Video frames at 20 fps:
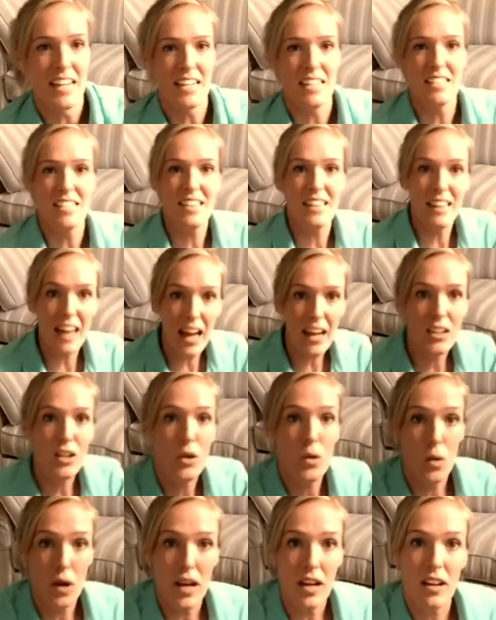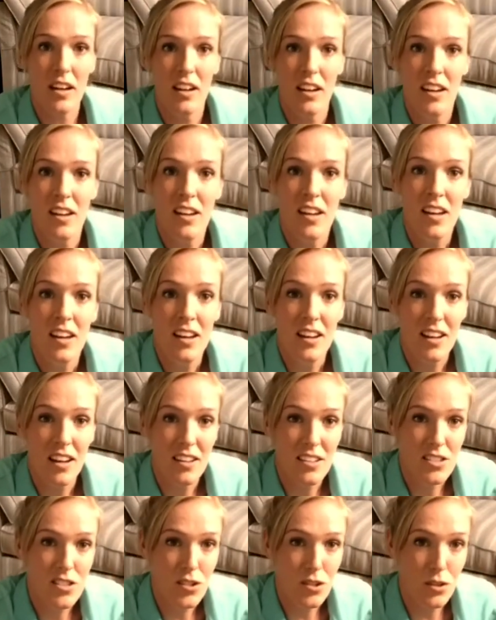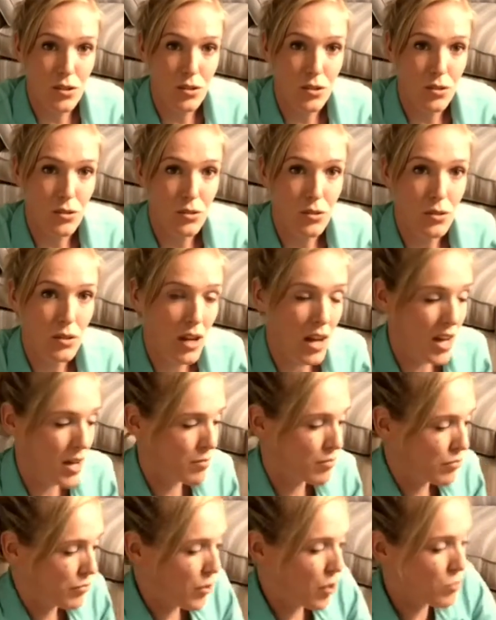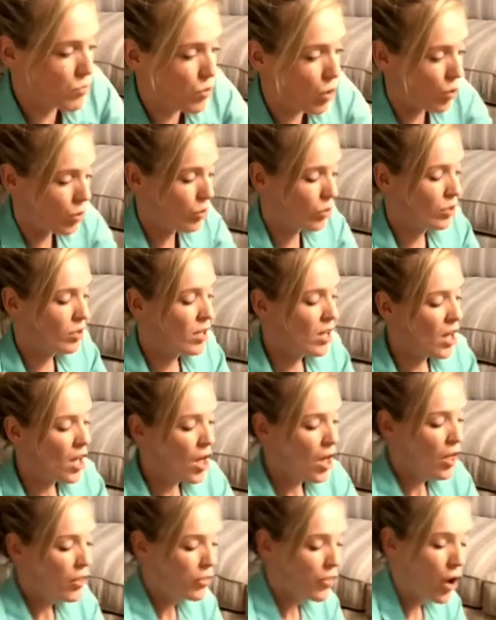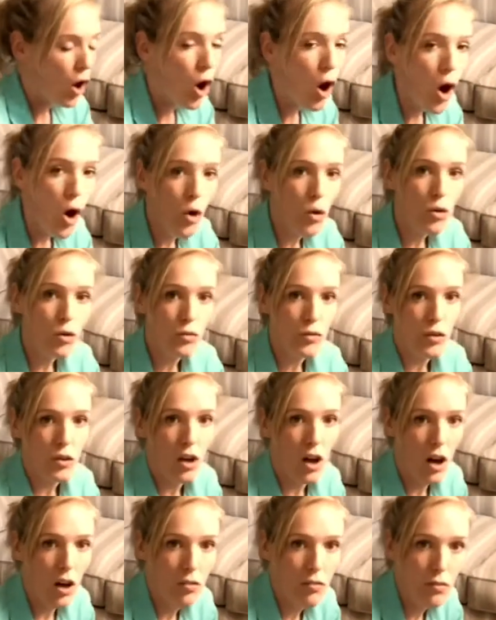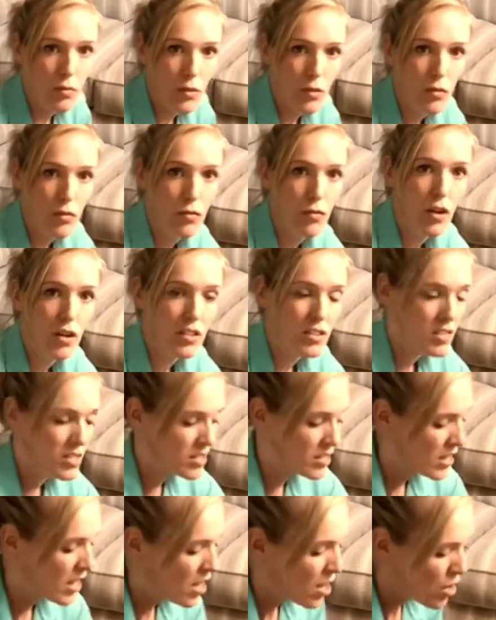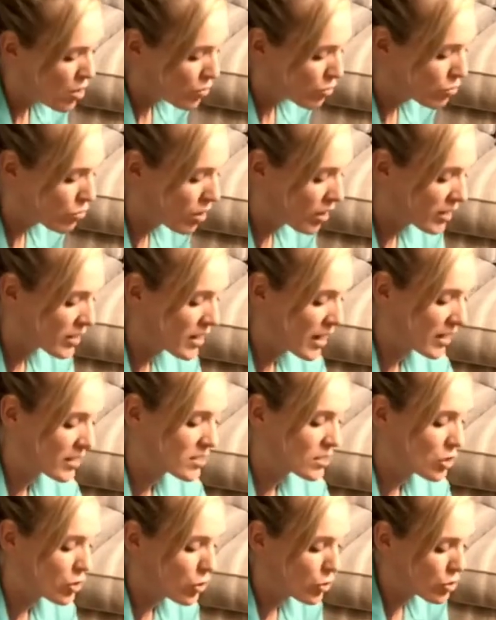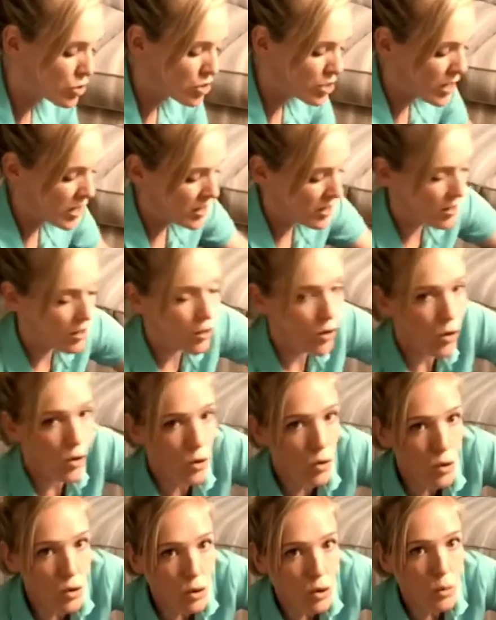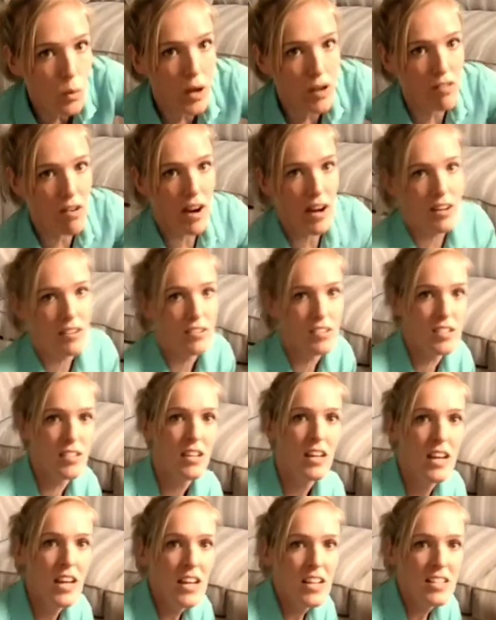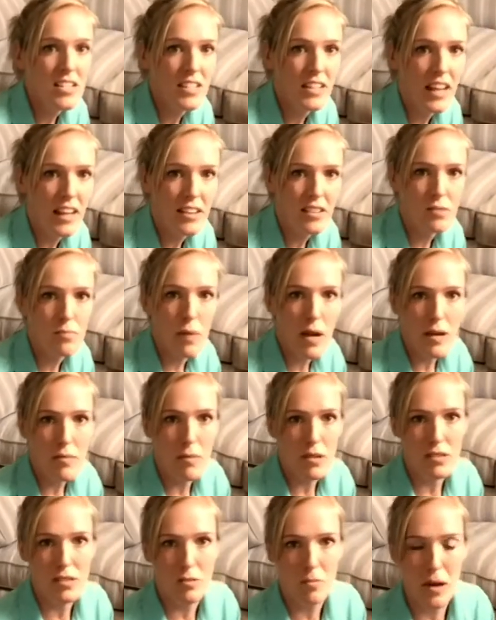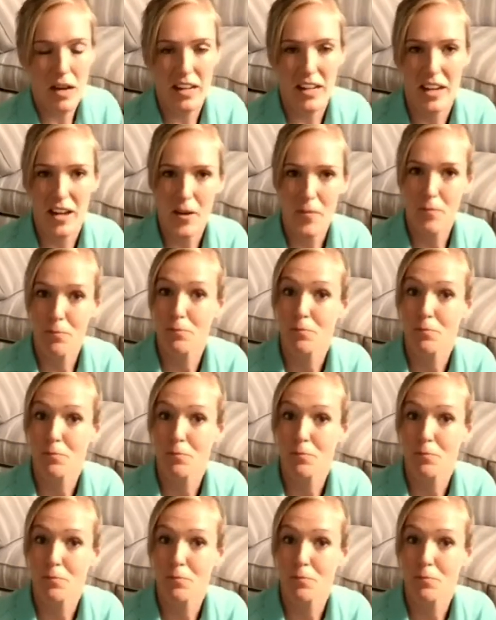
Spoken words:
is that quick to foam roll the whole of your calf from the front, right next to your shin, all the way round to get this main muscle belly here.